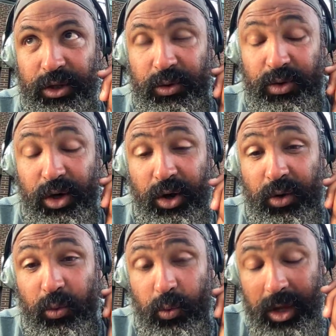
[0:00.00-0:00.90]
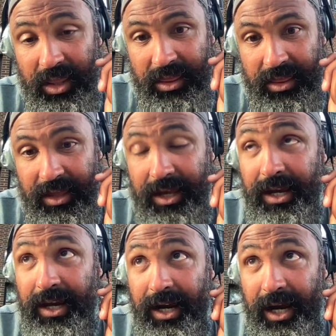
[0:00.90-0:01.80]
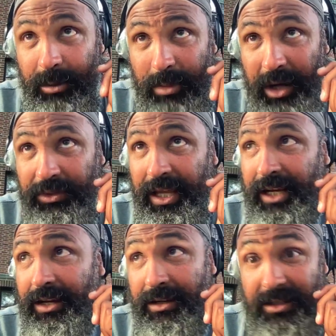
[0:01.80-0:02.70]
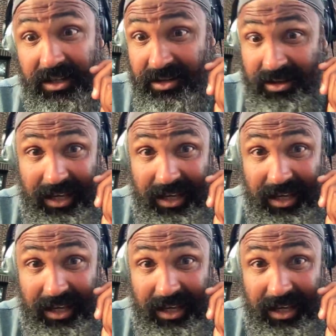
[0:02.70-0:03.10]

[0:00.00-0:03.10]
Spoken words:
you talk with about that content?